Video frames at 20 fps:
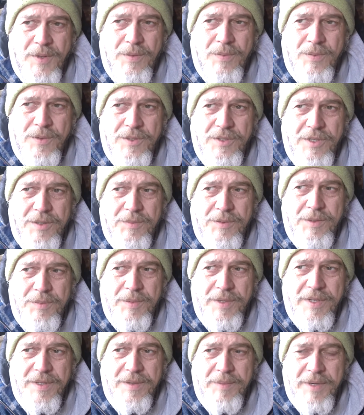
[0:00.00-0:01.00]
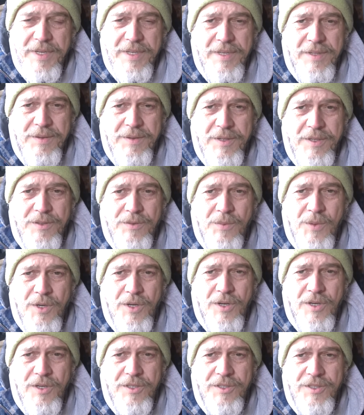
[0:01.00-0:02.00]
We seem to be making things
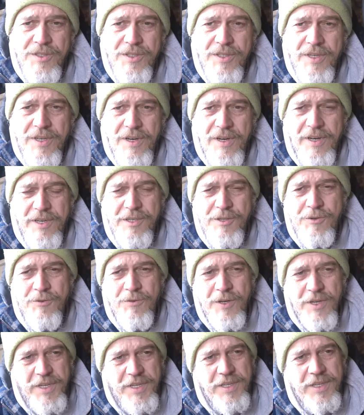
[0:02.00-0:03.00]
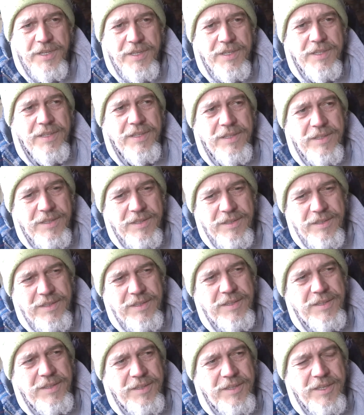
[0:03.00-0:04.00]
worse. I agree,
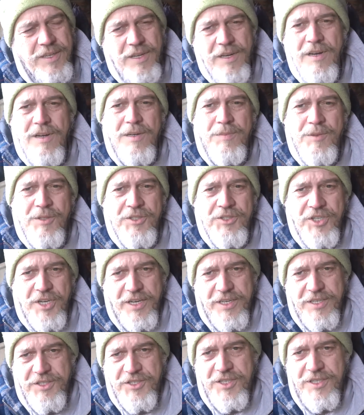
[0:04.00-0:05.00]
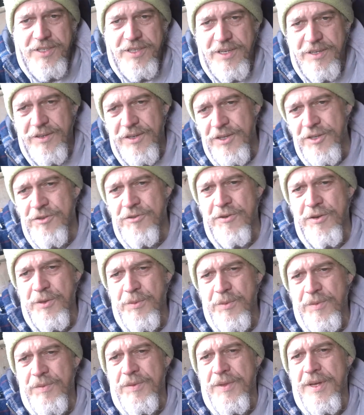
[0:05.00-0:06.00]
the climate's changing, yeah, I agree
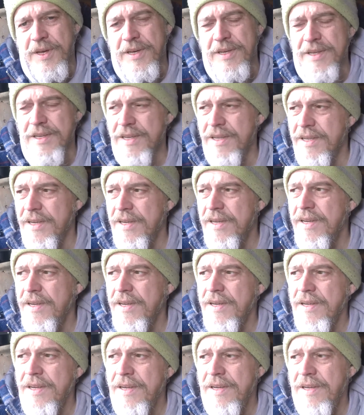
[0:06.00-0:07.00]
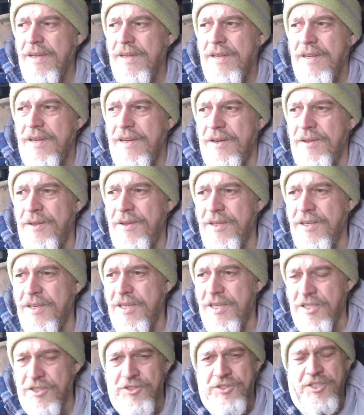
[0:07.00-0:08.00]
with that. I think it
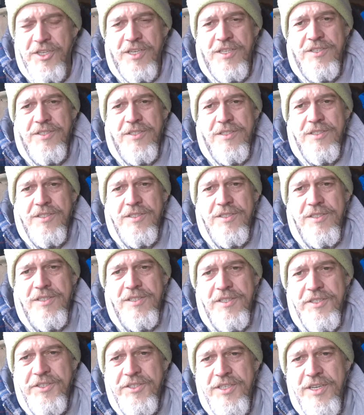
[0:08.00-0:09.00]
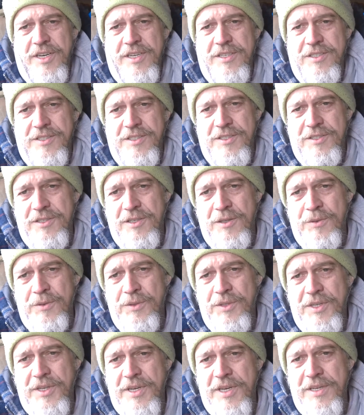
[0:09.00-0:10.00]
is changing. It's certainly changed since I
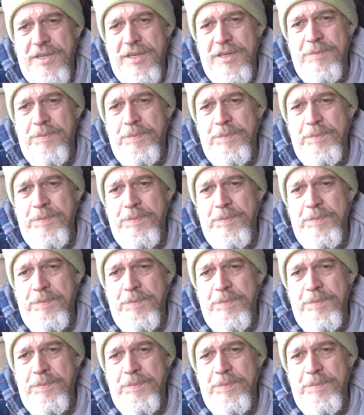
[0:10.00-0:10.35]
was a kid.